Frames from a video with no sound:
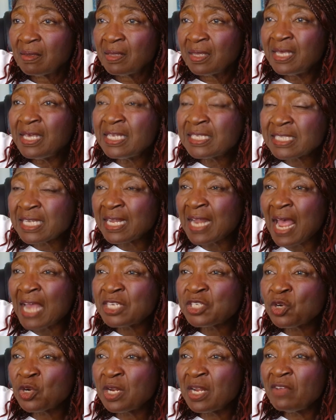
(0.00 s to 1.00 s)
He said I
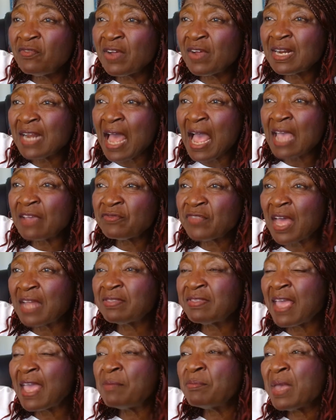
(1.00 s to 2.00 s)
should live a life
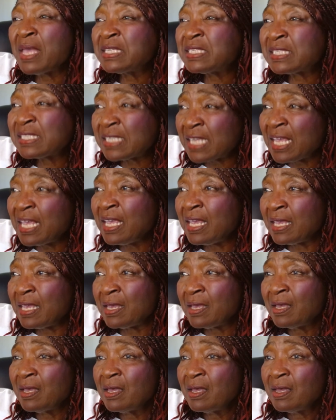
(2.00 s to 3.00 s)
that they may
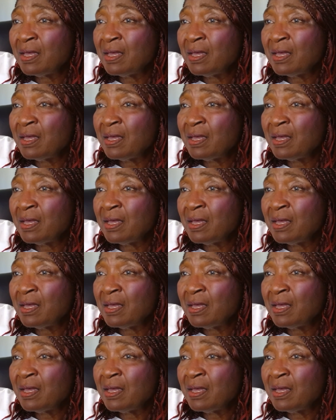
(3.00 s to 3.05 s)
see